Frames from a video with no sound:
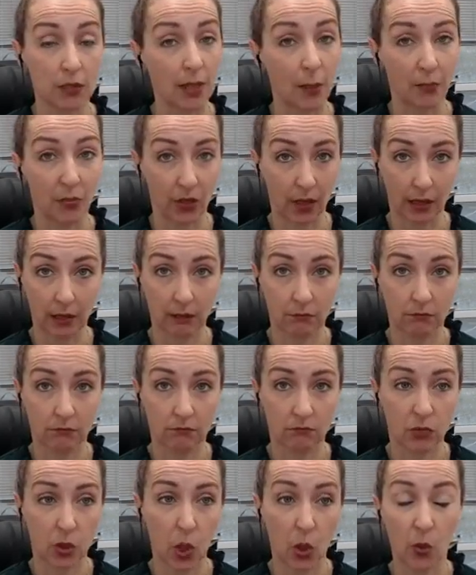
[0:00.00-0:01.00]
something.
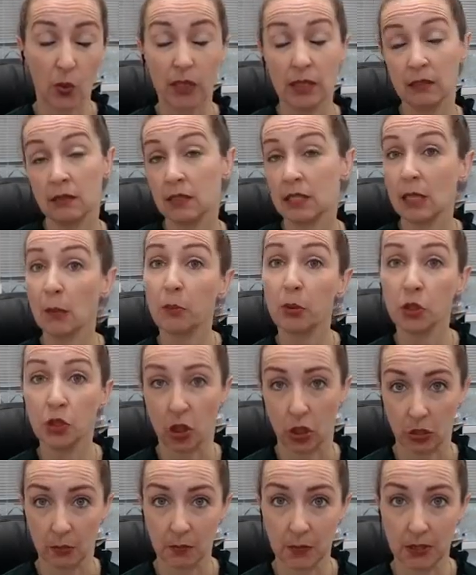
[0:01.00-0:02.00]
So in simple
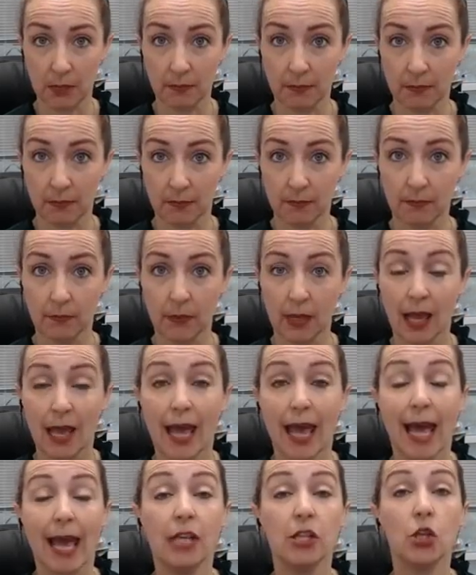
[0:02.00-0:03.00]
terms,
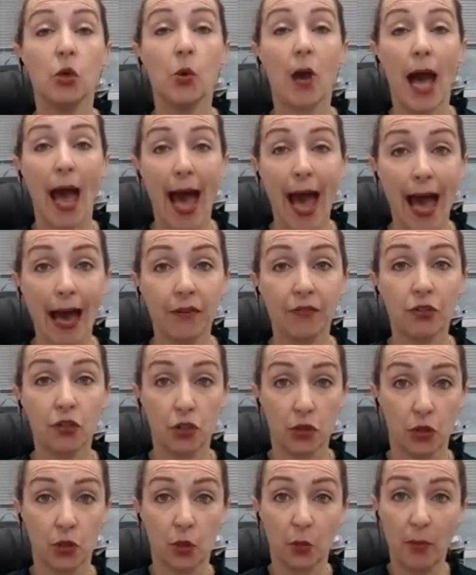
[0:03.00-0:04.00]
and you have
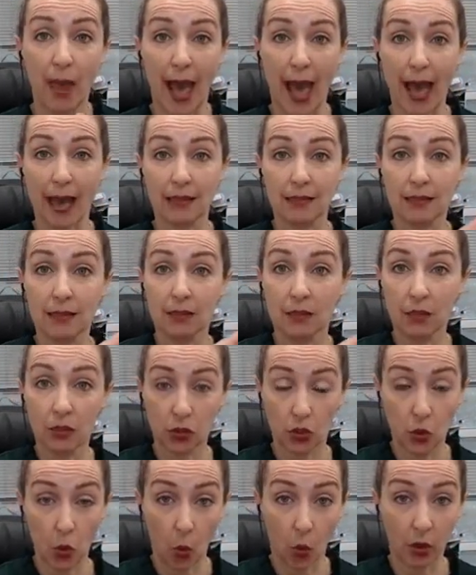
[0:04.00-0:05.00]
to pass
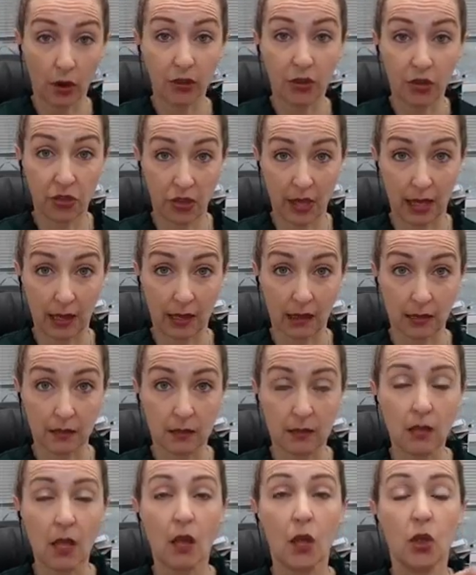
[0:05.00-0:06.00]
your
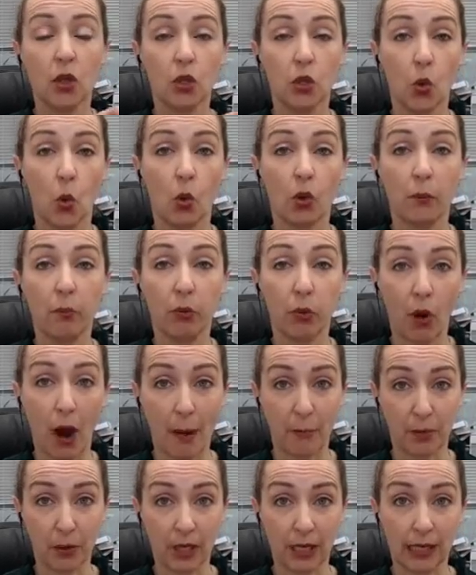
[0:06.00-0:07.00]
things, your
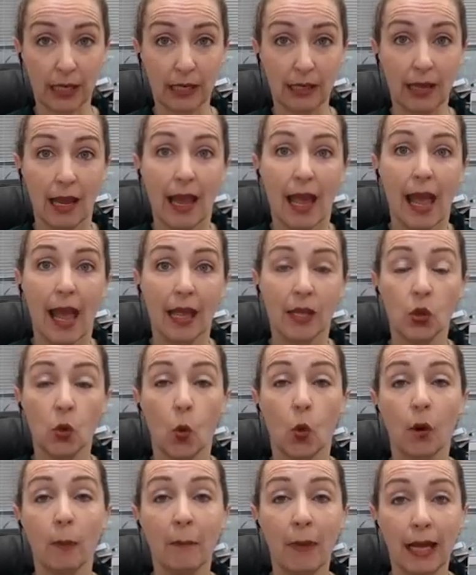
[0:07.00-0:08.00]
property, and
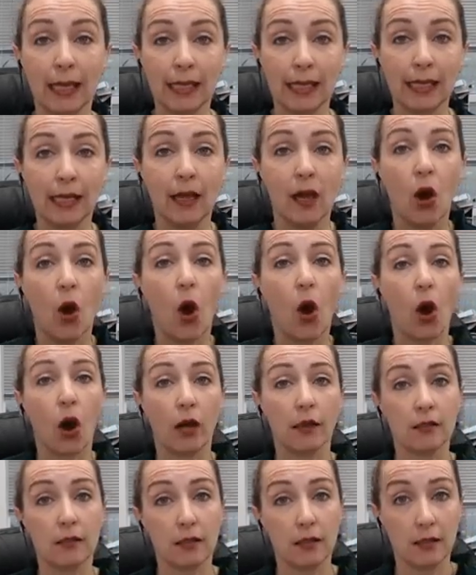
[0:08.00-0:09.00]
your money
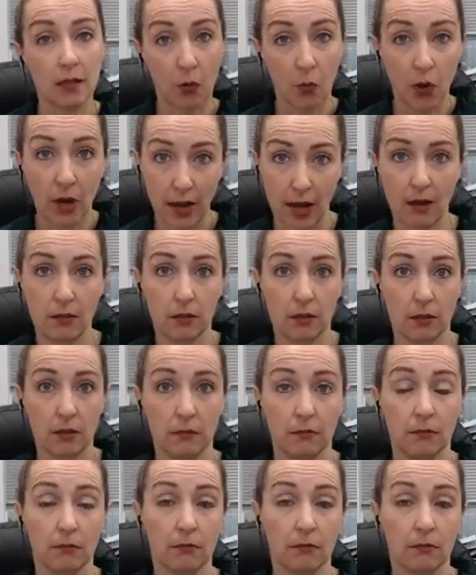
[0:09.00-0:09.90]
on to someone else.